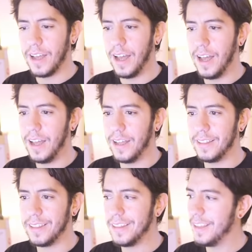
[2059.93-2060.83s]

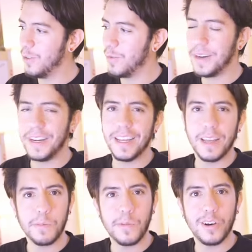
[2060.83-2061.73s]
and
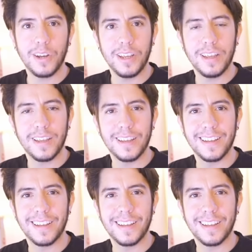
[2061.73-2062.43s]
I'm very